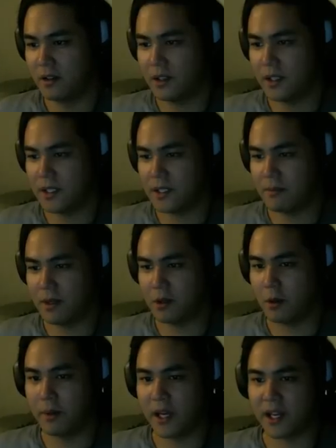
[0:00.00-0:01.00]
Guess I better
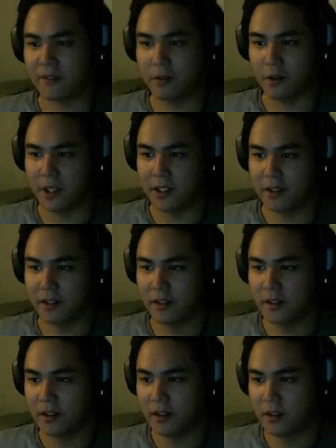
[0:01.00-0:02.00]
go back for
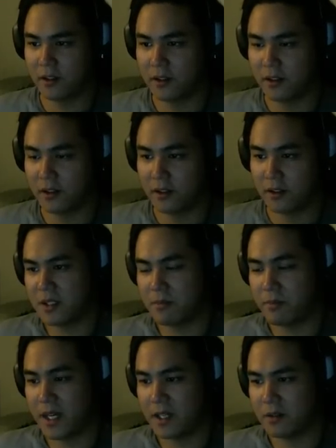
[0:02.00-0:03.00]
it. The
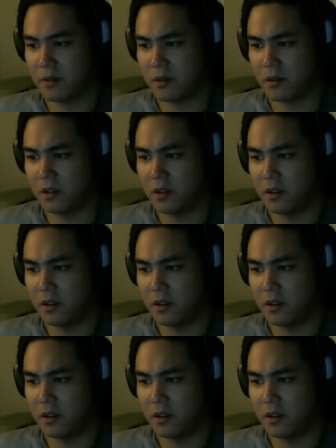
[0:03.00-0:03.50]
back door.